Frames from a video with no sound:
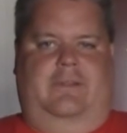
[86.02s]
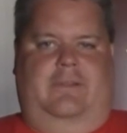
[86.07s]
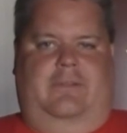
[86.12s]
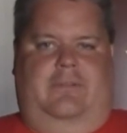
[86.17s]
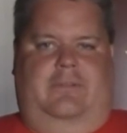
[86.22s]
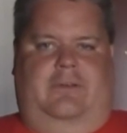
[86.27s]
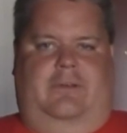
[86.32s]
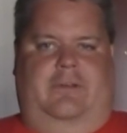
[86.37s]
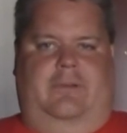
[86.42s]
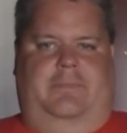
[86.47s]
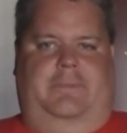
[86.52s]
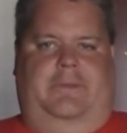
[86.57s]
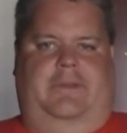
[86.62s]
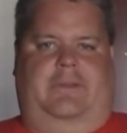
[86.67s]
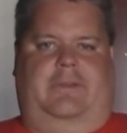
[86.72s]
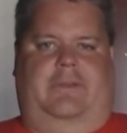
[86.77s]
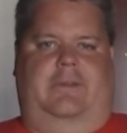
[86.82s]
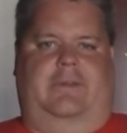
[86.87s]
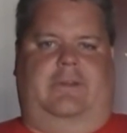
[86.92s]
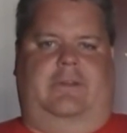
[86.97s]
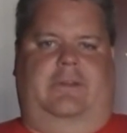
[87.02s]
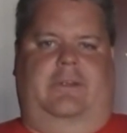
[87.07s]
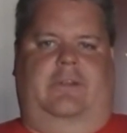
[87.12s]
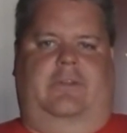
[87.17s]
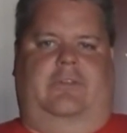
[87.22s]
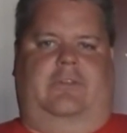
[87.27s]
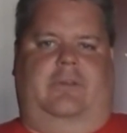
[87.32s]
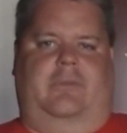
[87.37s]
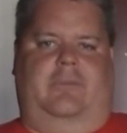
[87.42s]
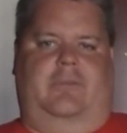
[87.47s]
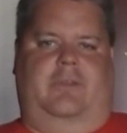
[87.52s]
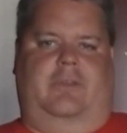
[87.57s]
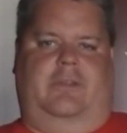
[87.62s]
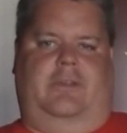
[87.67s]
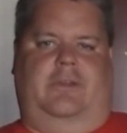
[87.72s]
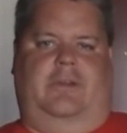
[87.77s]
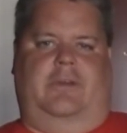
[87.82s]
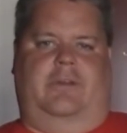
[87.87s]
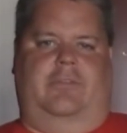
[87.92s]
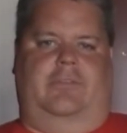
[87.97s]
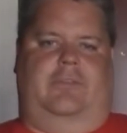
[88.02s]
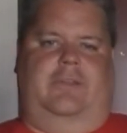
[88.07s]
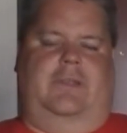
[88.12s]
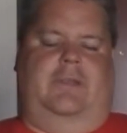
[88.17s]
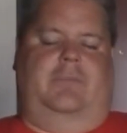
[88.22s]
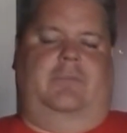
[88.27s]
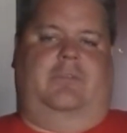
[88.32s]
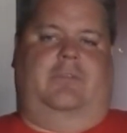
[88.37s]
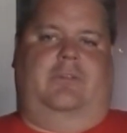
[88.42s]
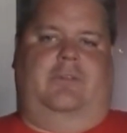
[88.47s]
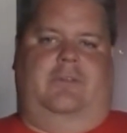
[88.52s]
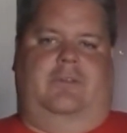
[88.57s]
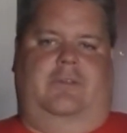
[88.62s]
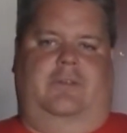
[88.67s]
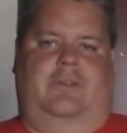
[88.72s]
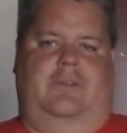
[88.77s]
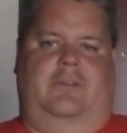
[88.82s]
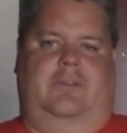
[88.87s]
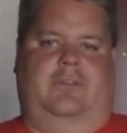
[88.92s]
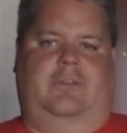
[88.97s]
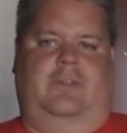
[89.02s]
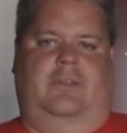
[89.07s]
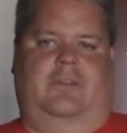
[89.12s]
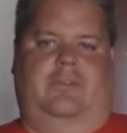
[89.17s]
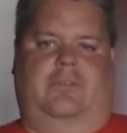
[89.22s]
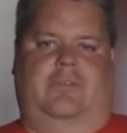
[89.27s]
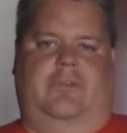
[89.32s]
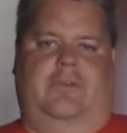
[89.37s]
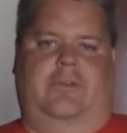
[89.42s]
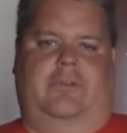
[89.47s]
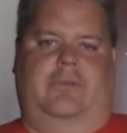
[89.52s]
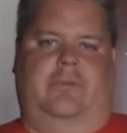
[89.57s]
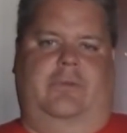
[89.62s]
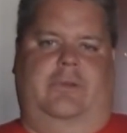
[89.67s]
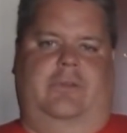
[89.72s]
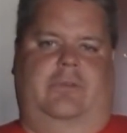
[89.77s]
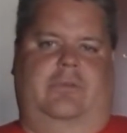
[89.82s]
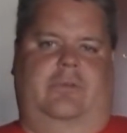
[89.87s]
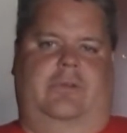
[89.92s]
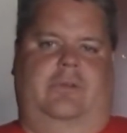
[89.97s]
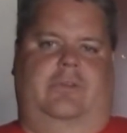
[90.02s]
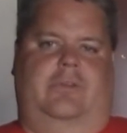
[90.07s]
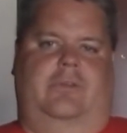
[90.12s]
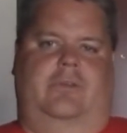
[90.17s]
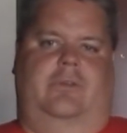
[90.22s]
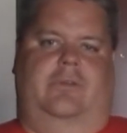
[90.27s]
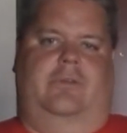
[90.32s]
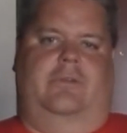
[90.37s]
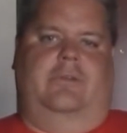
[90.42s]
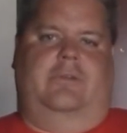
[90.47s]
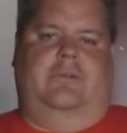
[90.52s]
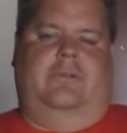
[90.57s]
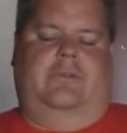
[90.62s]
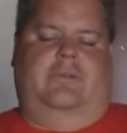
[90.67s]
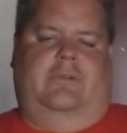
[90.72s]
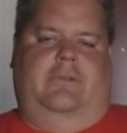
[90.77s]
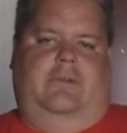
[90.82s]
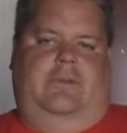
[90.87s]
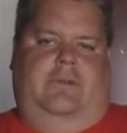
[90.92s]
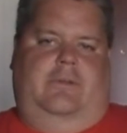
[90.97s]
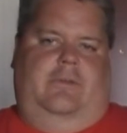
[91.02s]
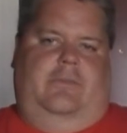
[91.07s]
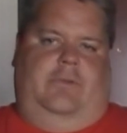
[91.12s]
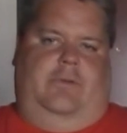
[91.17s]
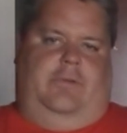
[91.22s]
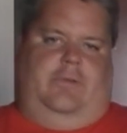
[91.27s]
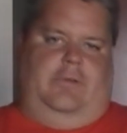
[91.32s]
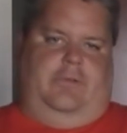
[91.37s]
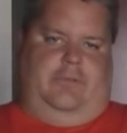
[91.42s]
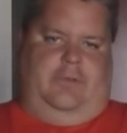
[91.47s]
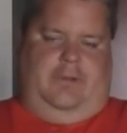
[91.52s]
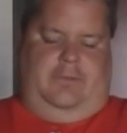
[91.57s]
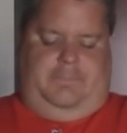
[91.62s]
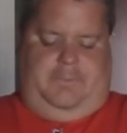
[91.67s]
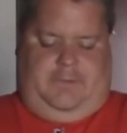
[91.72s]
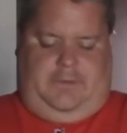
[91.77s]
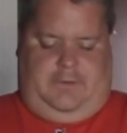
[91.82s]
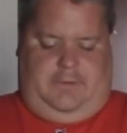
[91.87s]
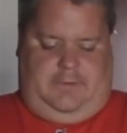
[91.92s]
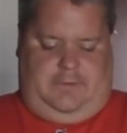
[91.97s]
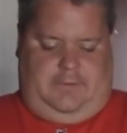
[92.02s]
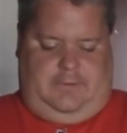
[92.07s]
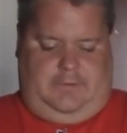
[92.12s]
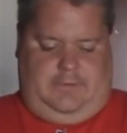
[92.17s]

Tyler Pitlick is coming to the Calgary Flames in exchange for a 2022 fourth round draft pick.